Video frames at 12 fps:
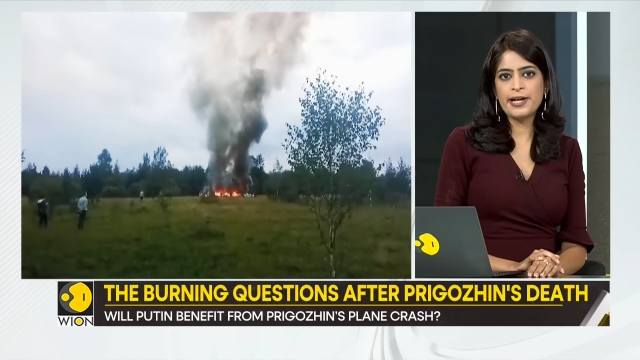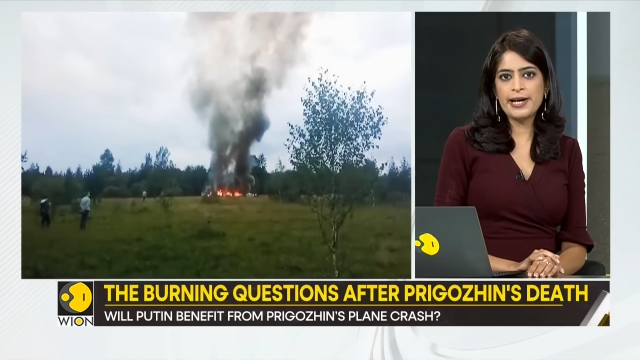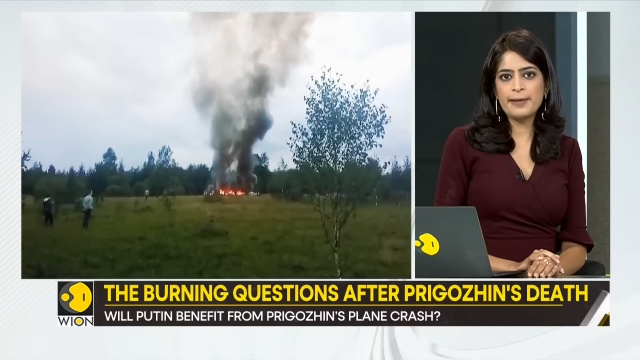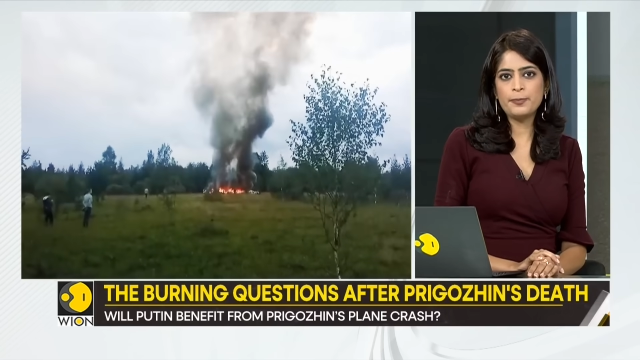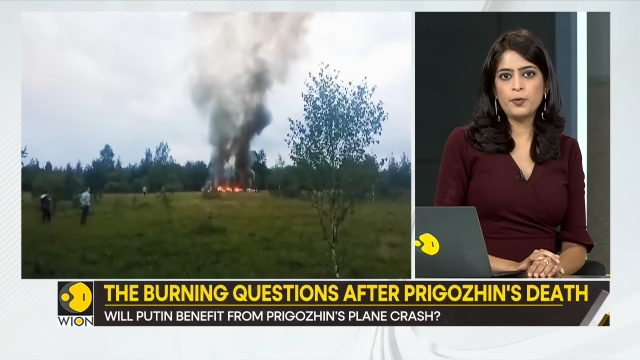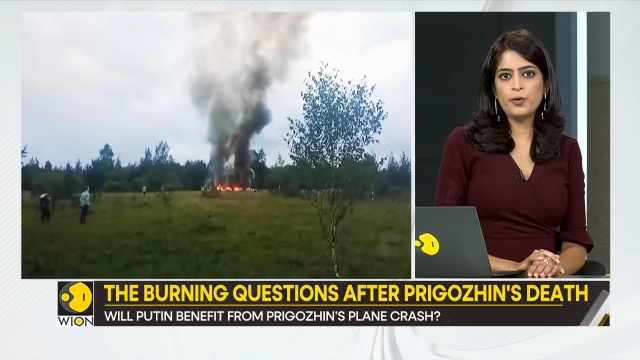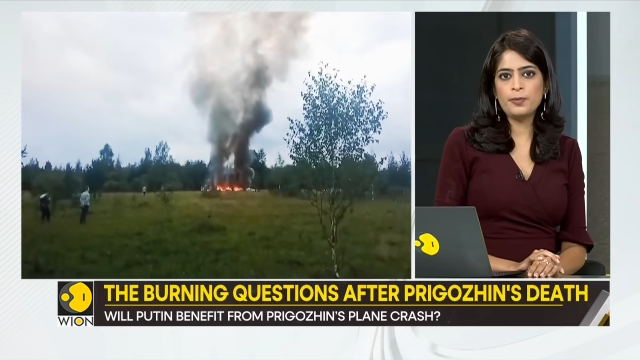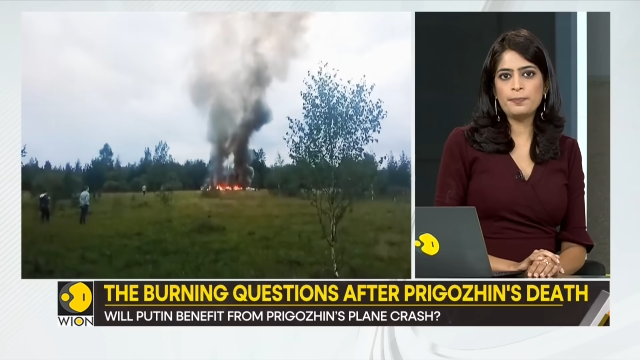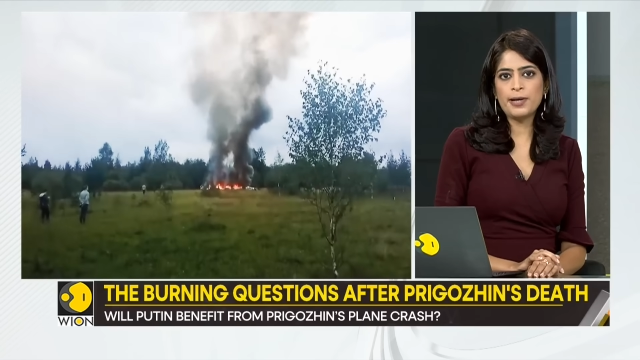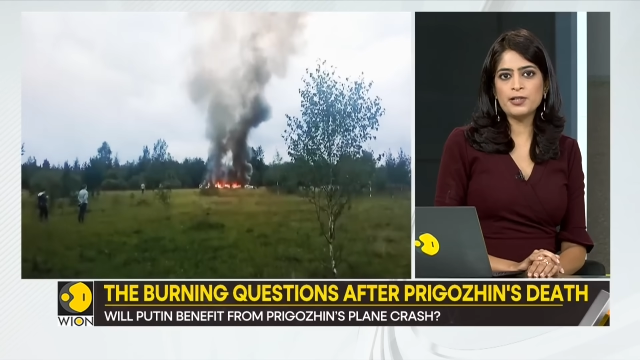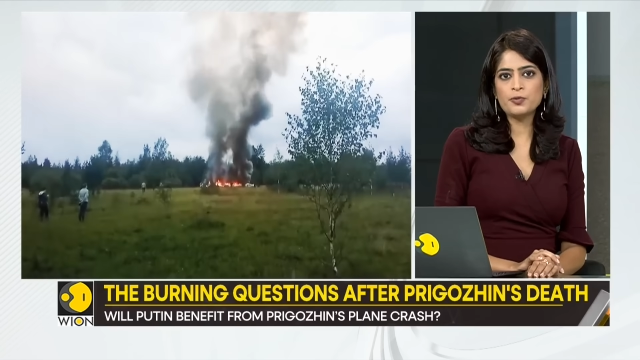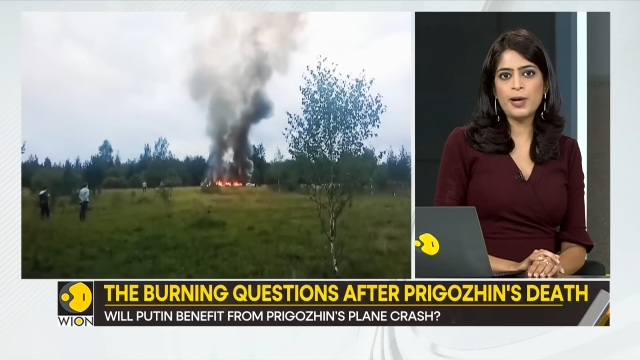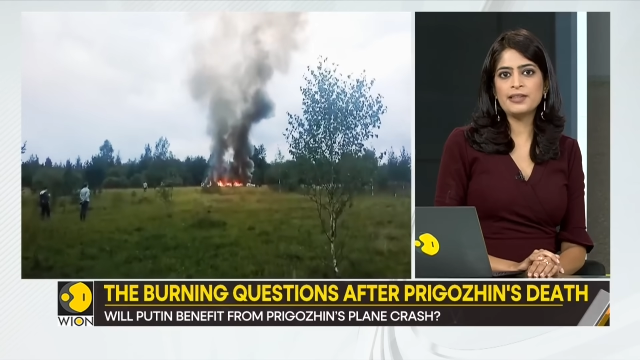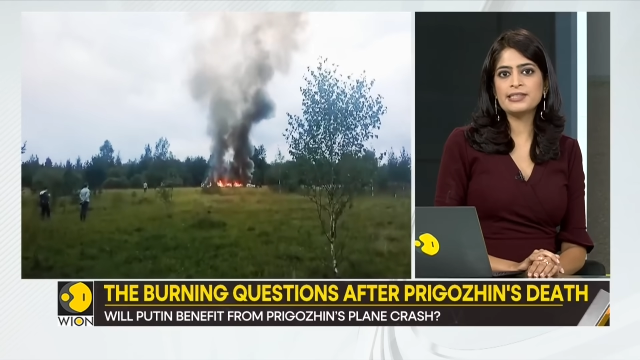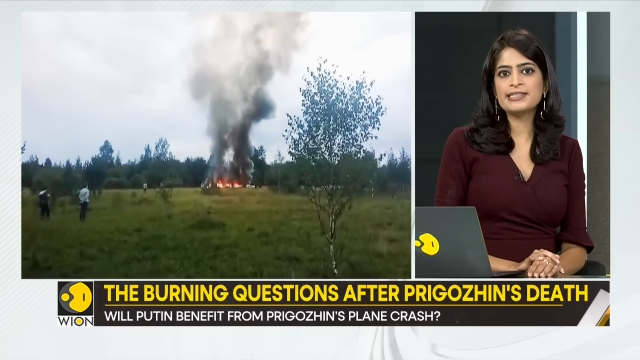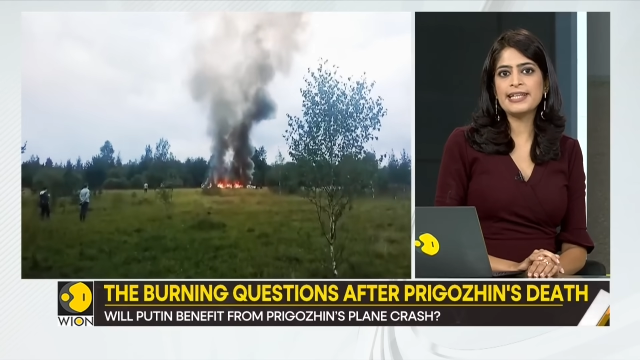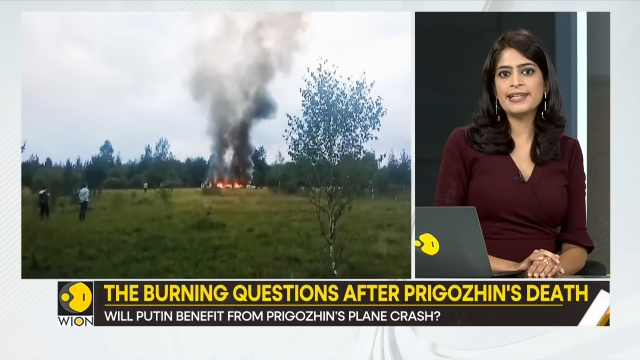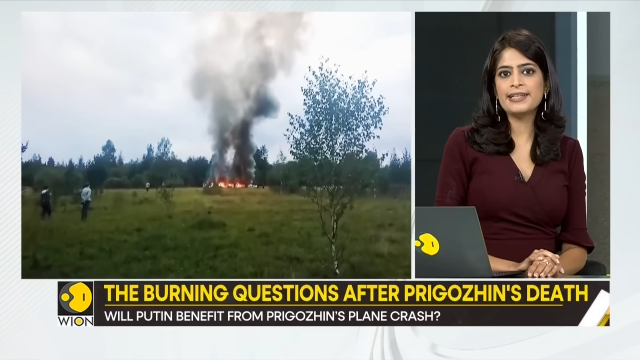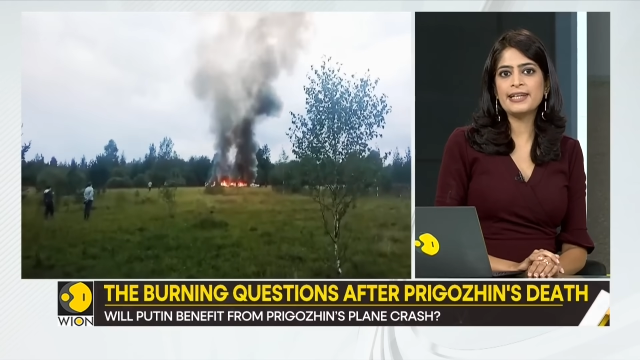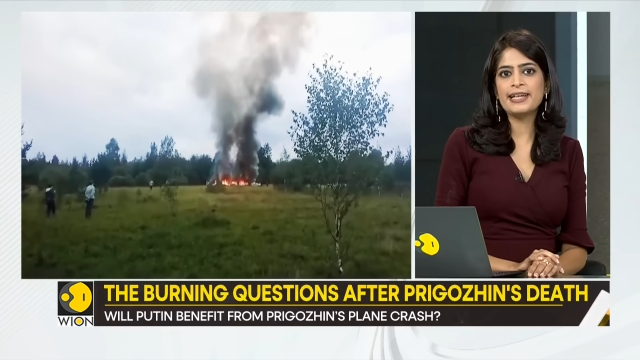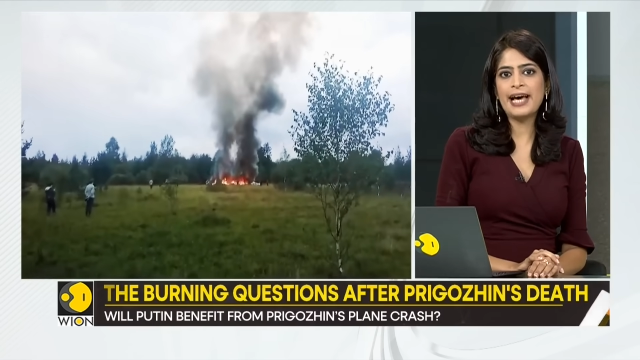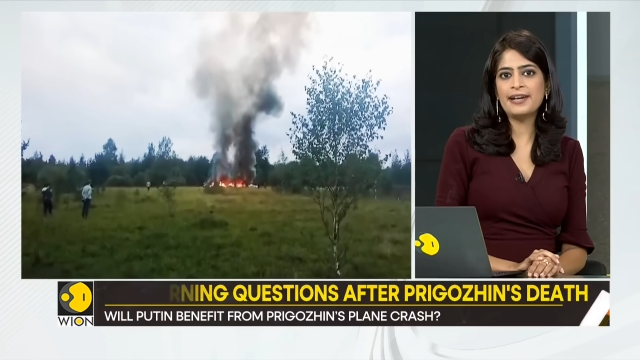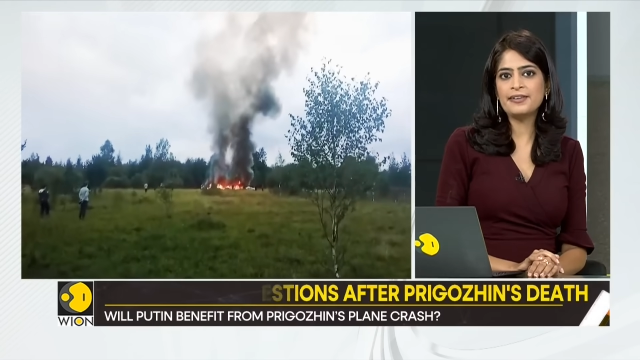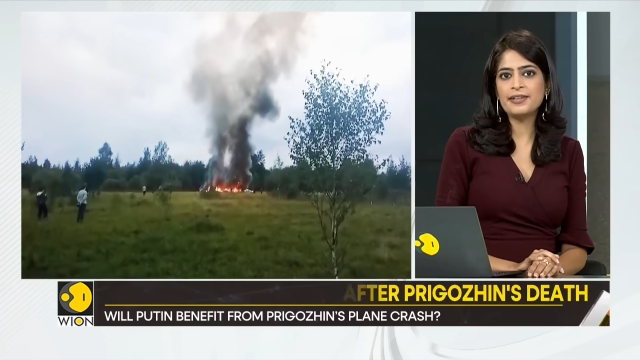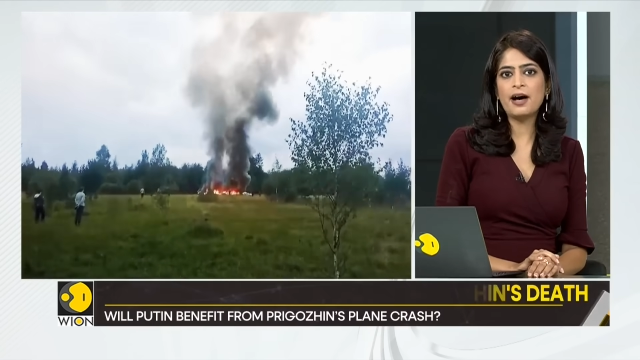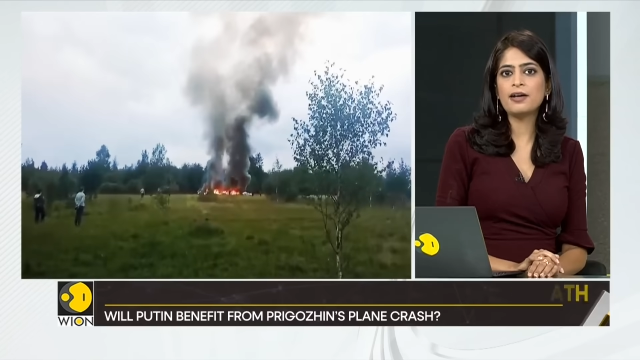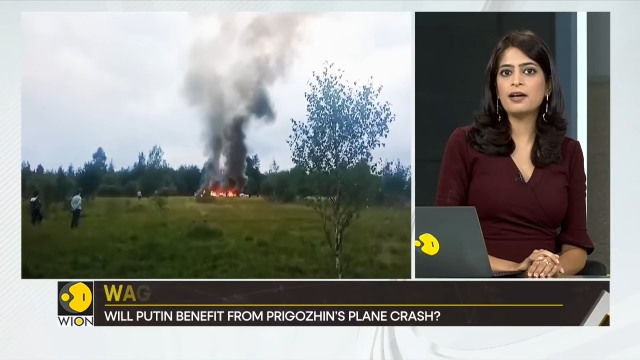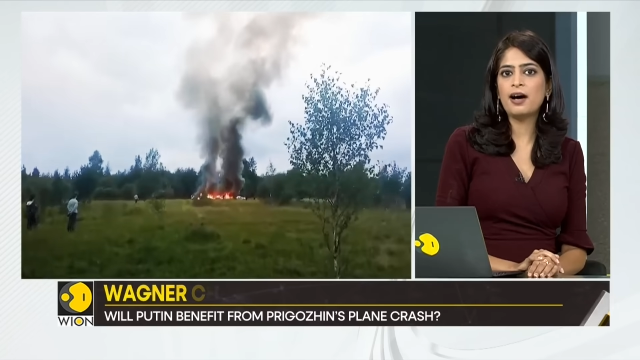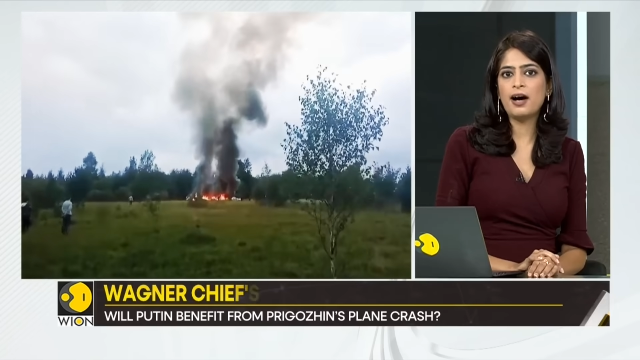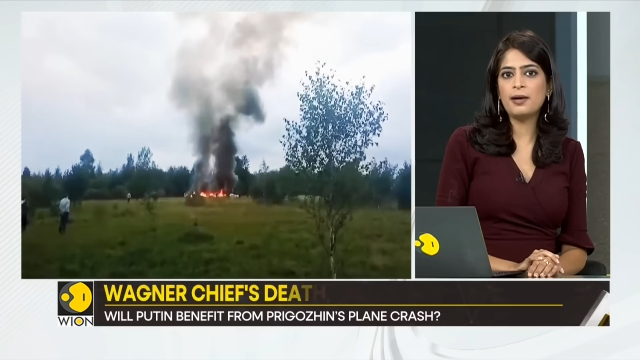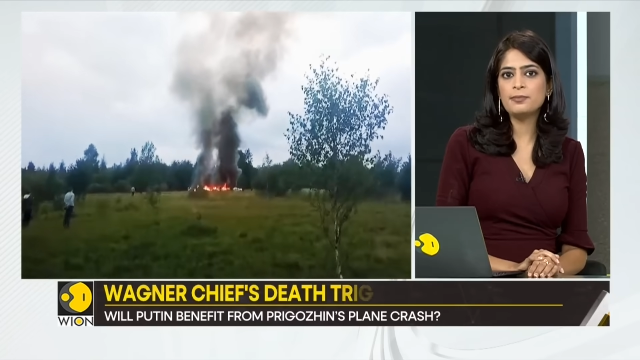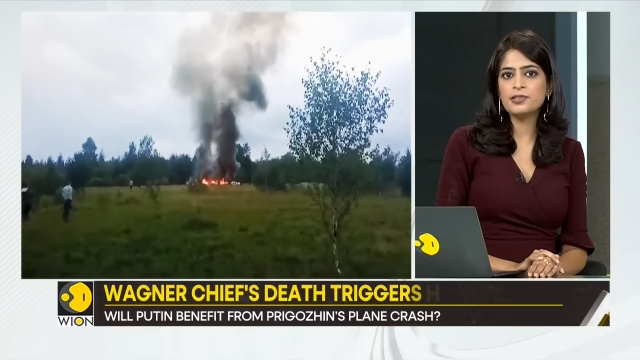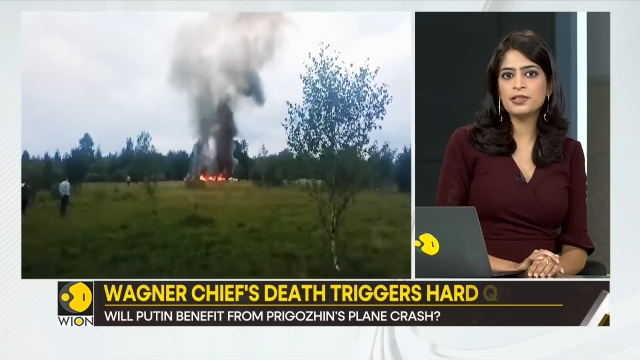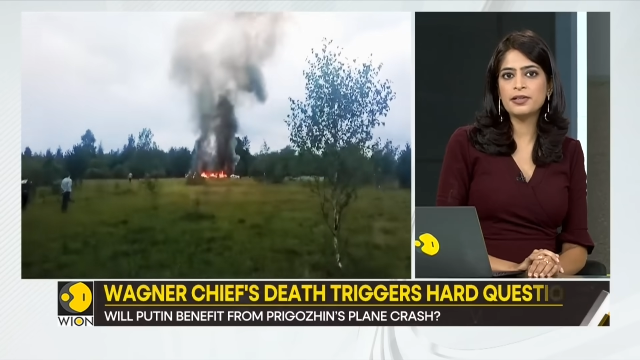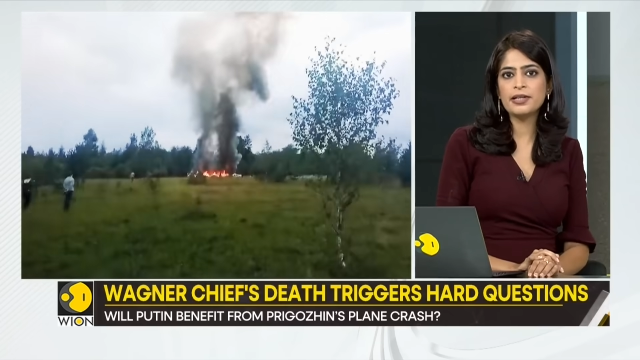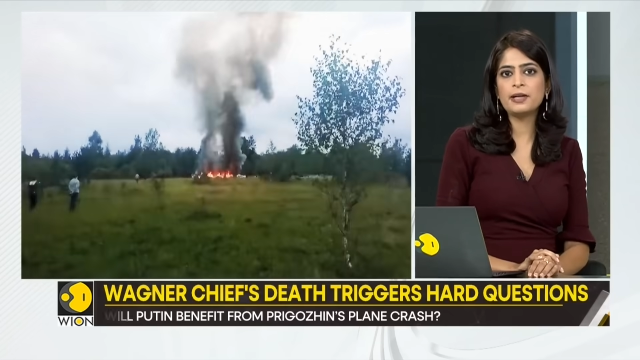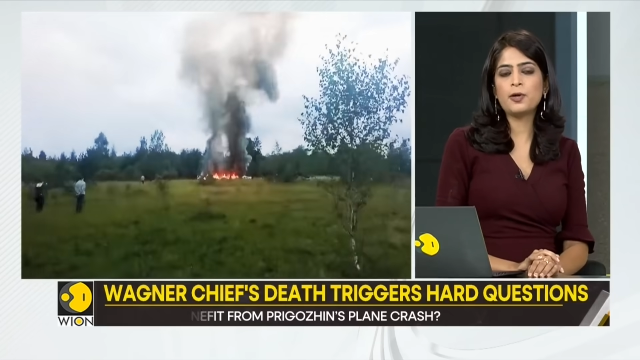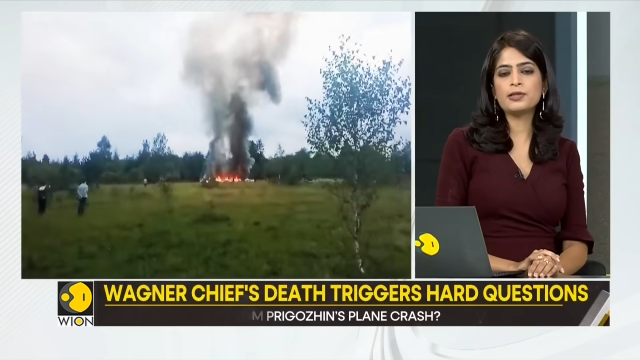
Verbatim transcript: were airborne, but while the second landed unharmed near